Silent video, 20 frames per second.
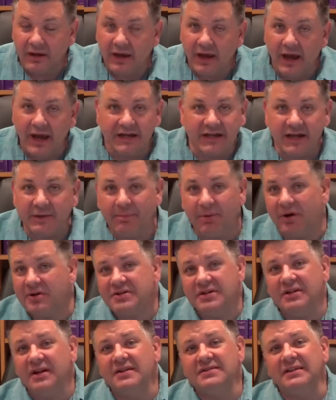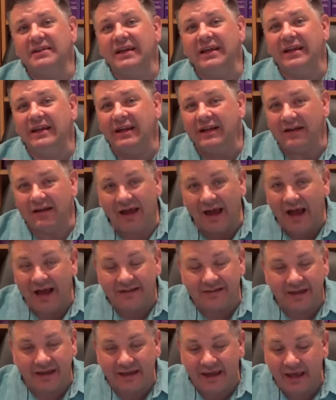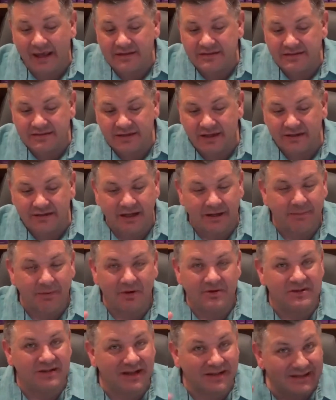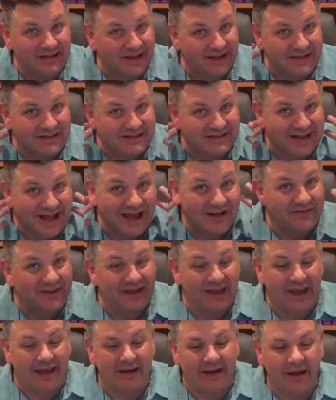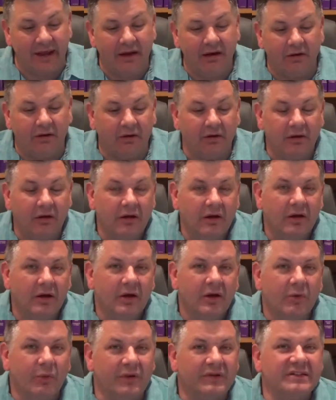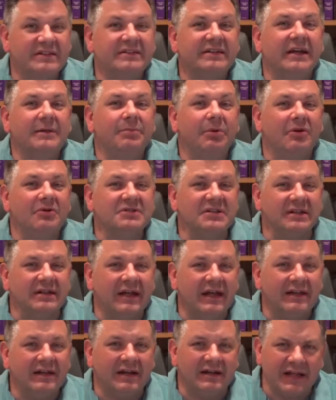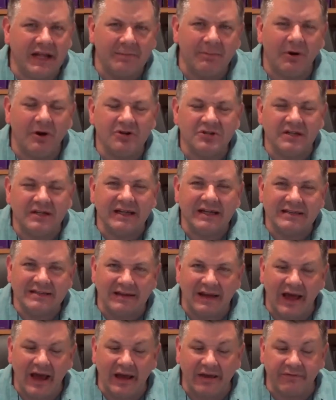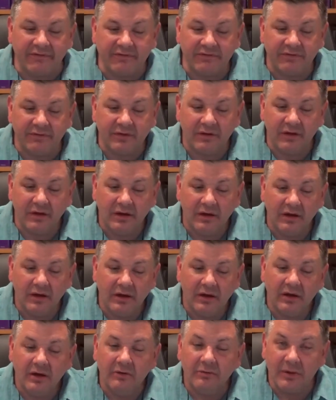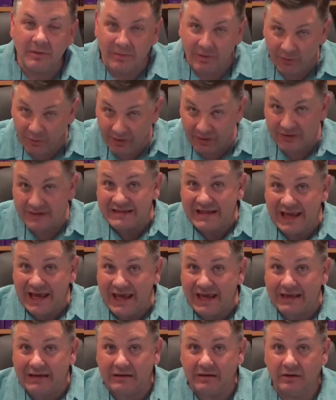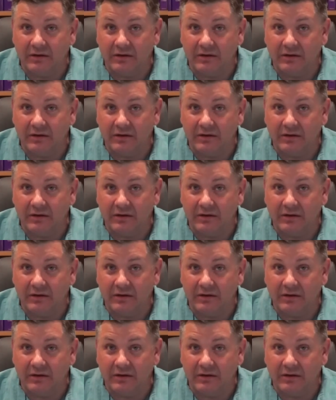A dead person doesn't need light, they can't see. A dead person doesn't need sound, they can't hear. What does a dead person need? A dead person needs life. Remember, we were dead.